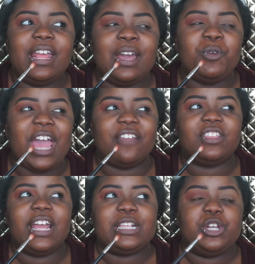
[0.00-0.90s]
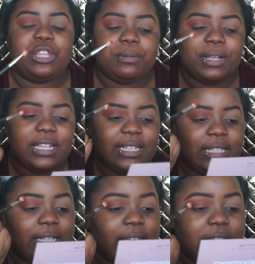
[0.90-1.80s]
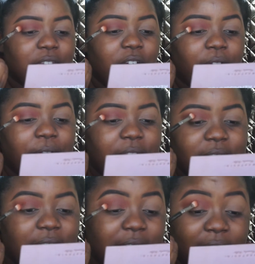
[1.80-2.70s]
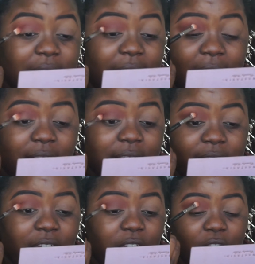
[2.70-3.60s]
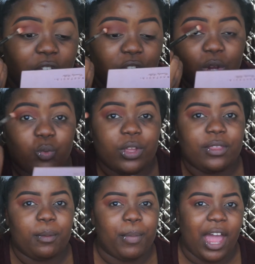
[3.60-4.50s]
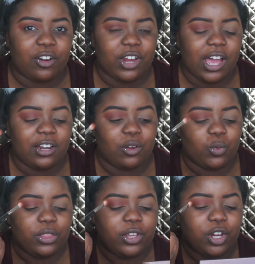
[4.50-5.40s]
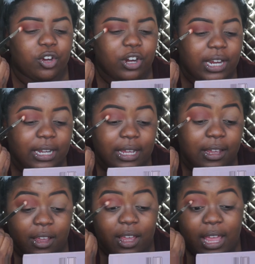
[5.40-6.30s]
we have to like turn them in like to the leasing office, and then they have to like, you know, run their background and run their credit.